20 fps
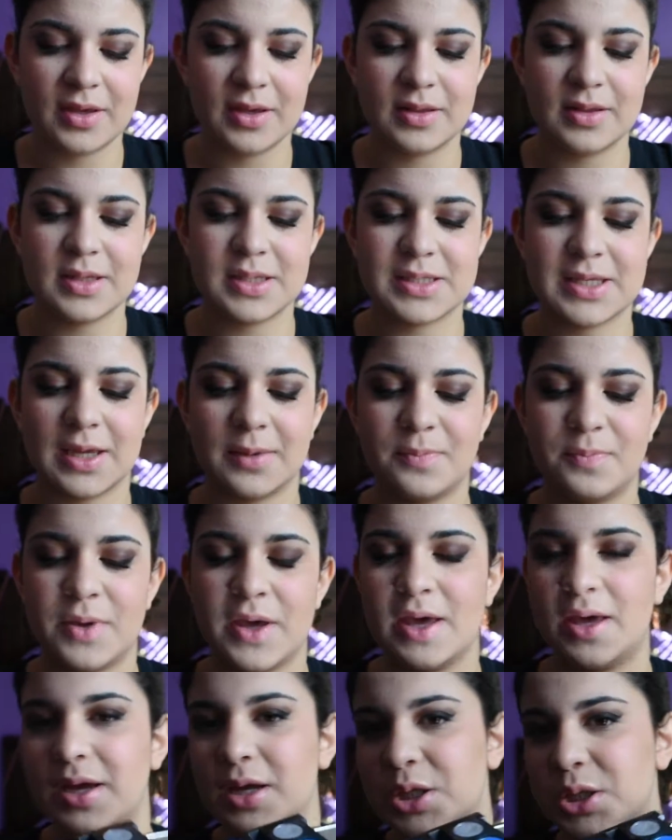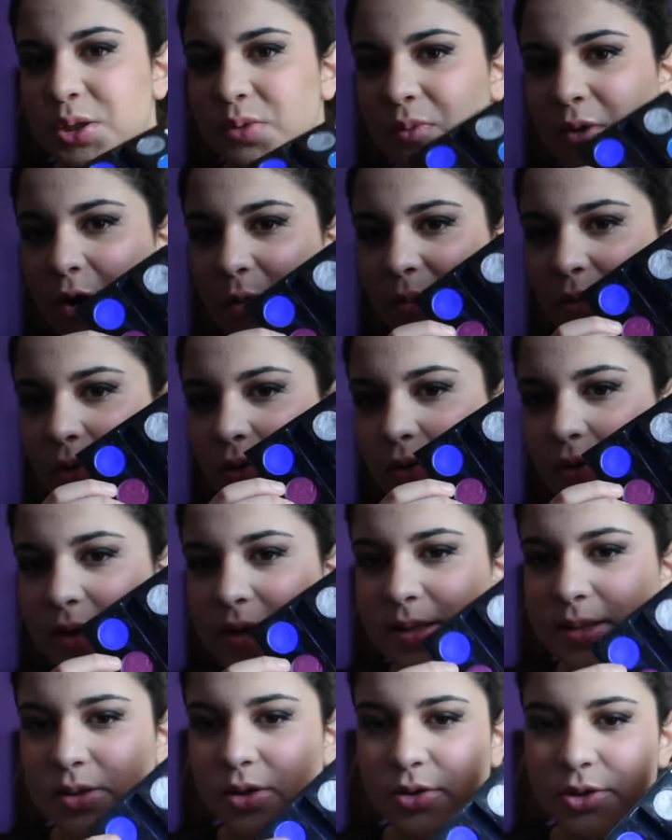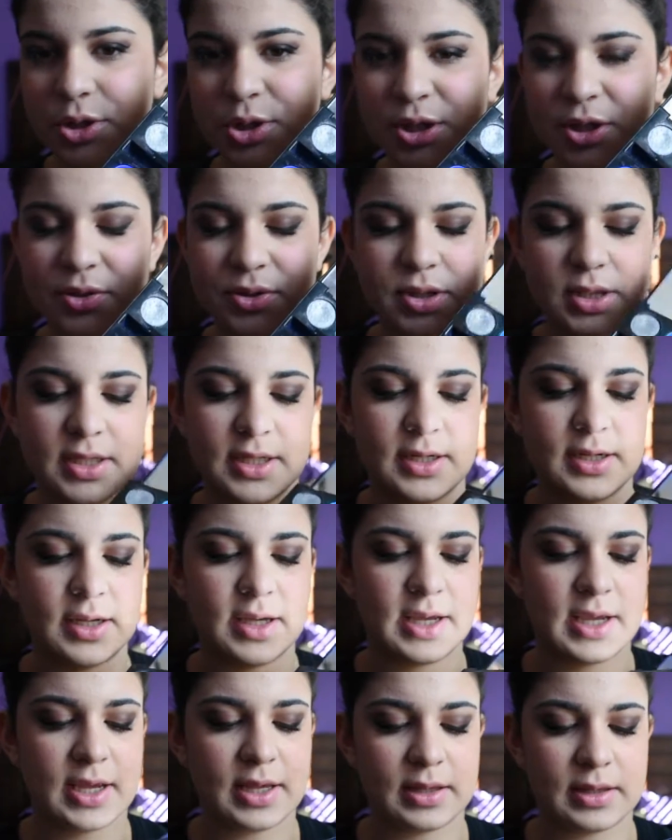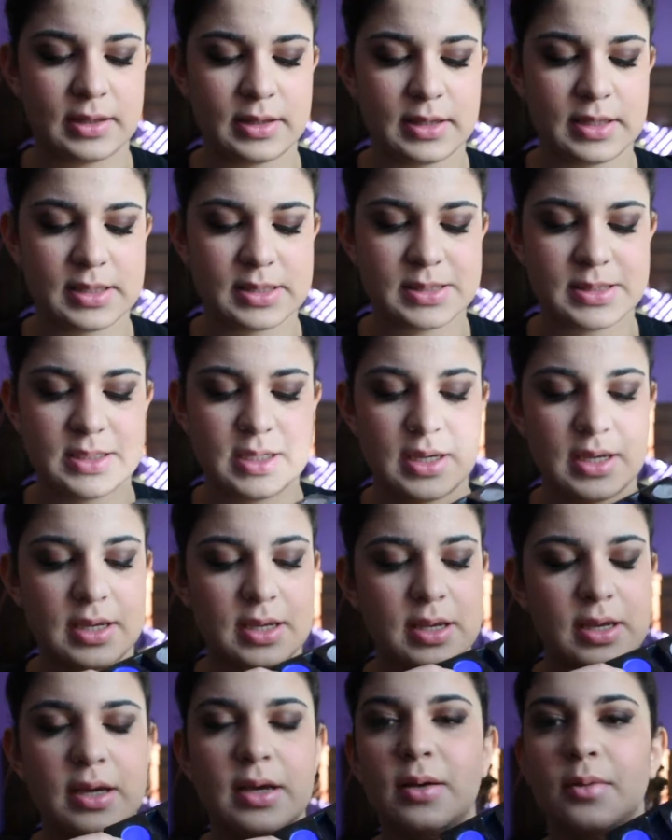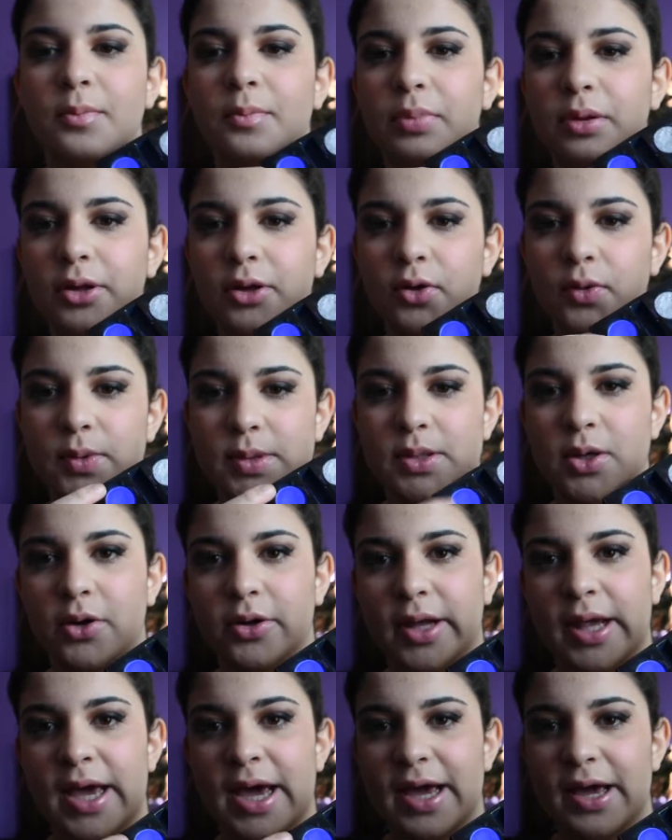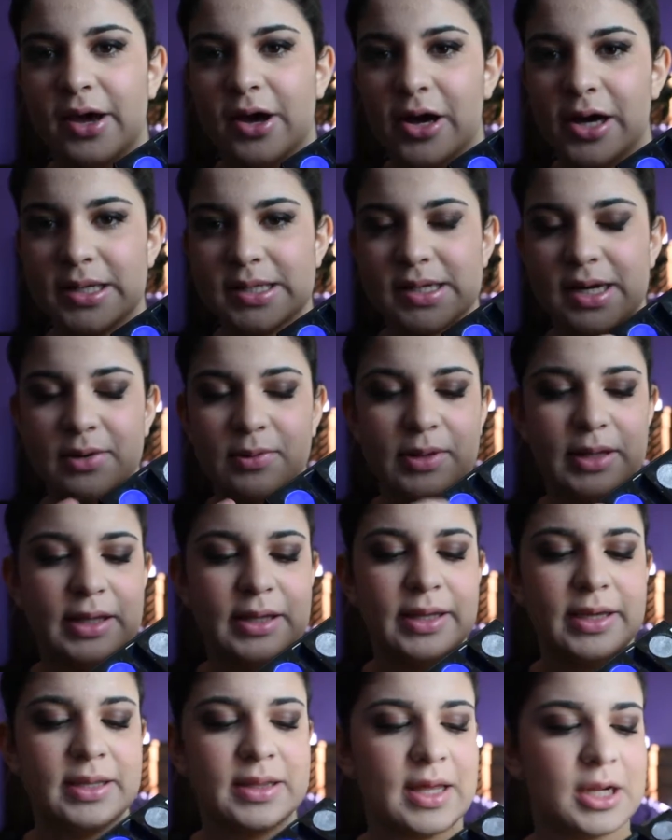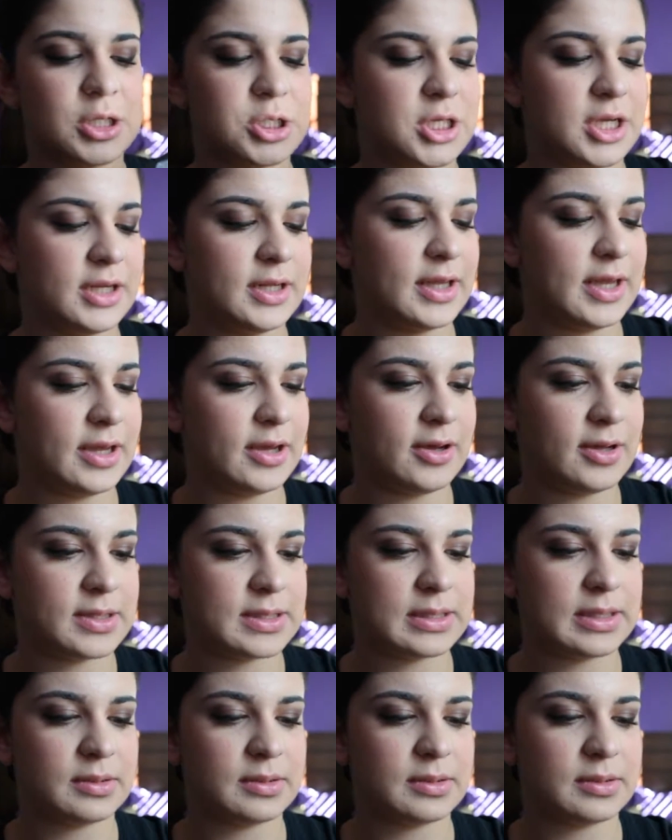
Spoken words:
This, like, pinkish purple is called Jilted, and this blue is called Chaos, and I really like that shade, Chaos.